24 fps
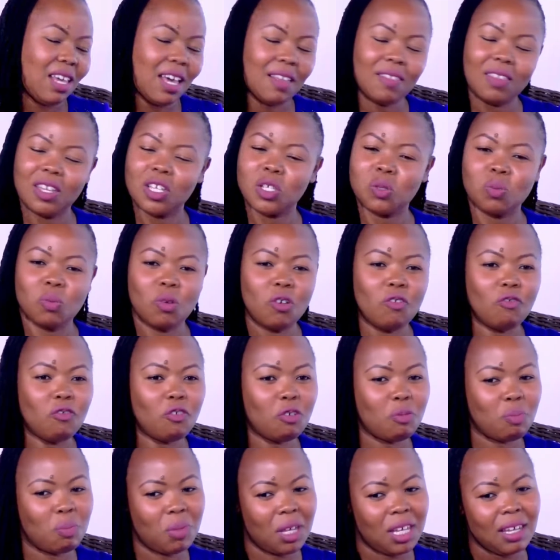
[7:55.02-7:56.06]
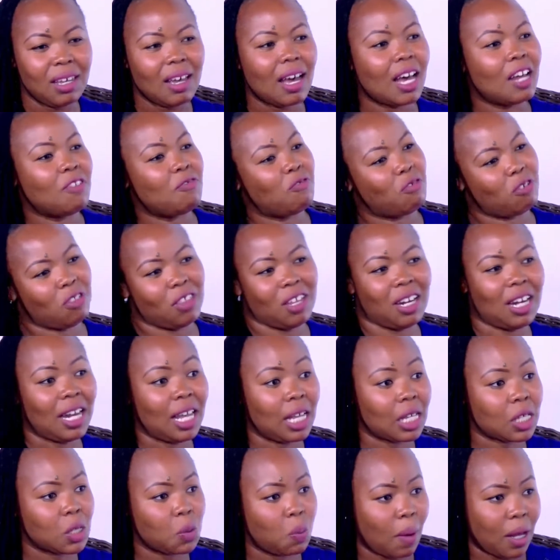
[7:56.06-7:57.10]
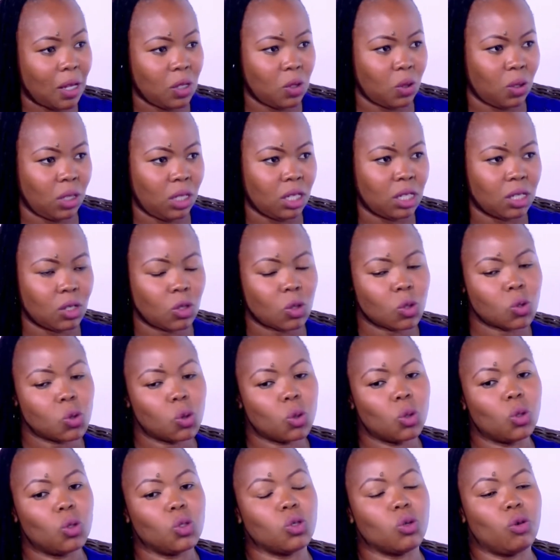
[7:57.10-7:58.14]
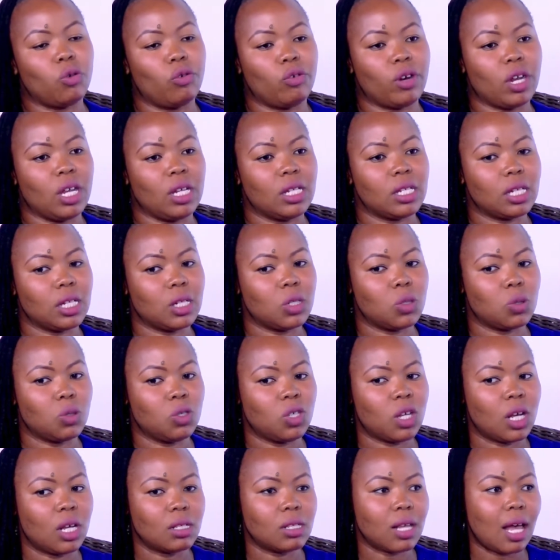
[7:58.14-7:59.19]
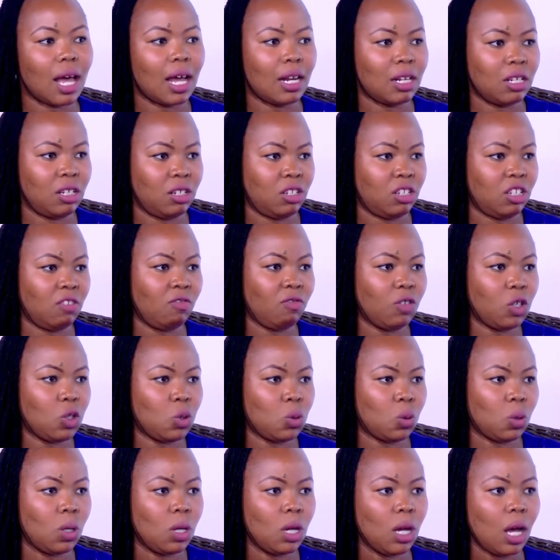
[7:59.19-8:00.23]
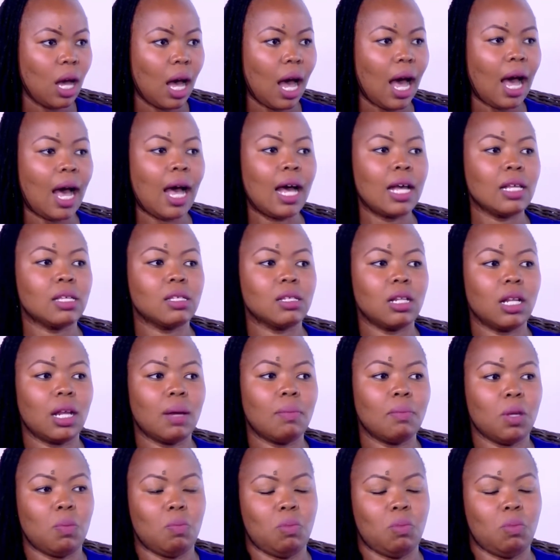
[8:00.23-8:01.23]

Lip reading: Yeah, there's more for me and for the next person. It's also not oriented to just an individual. A hustler may